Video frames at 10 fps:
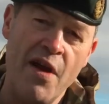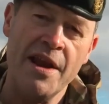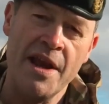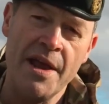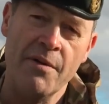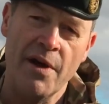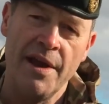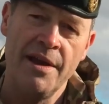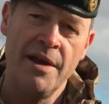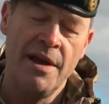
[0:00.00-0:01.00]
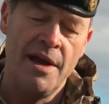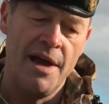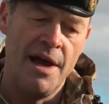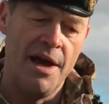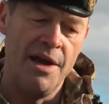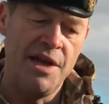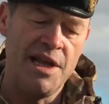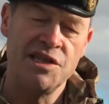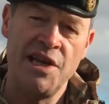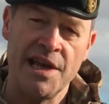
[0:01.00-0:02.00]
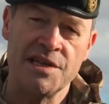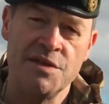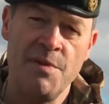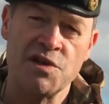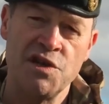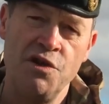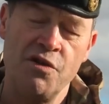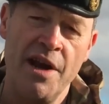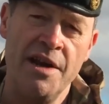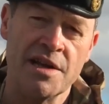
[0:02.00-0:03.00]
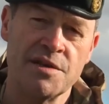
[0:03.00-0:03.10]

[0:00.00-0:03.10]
a friend anyway needs tanks as much as Ukraine